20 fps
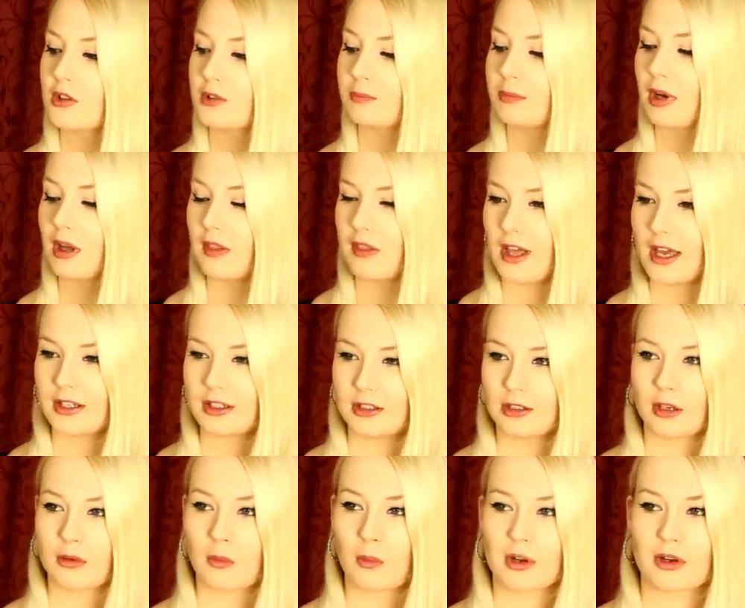but then,
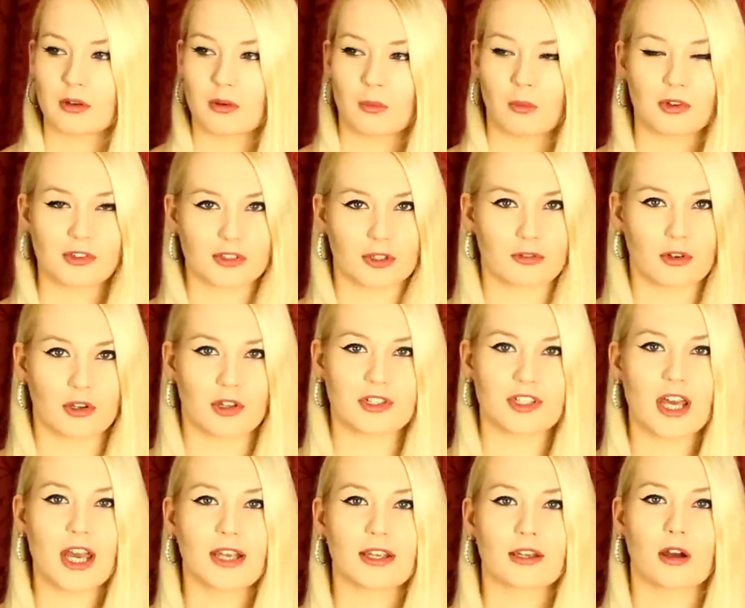you know, when once I've got the
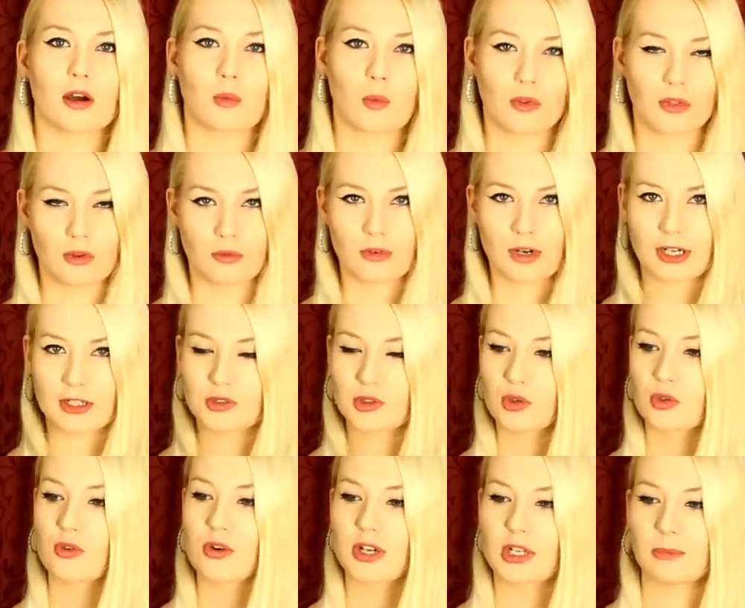take, I want the rig to
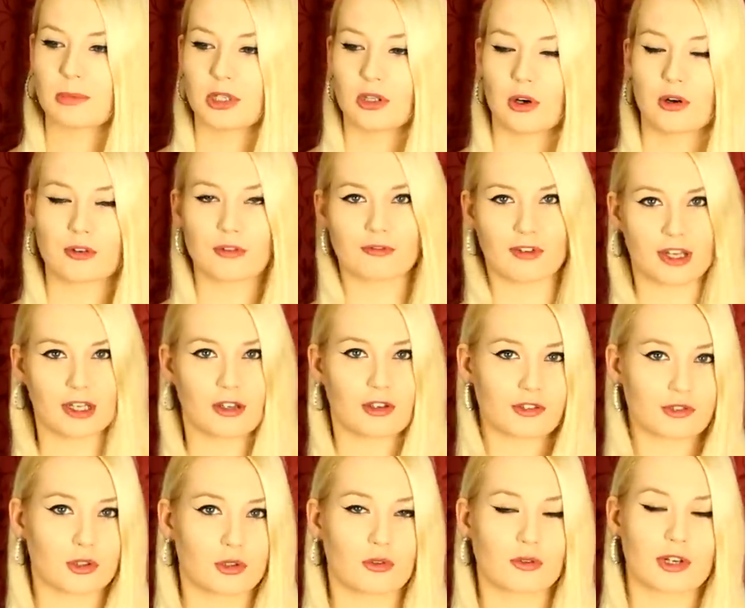already be on,
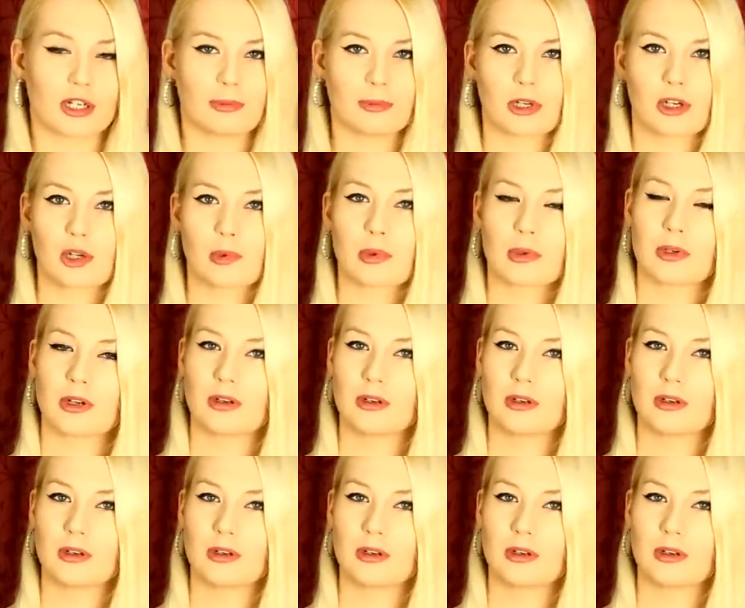Vegas to already be open,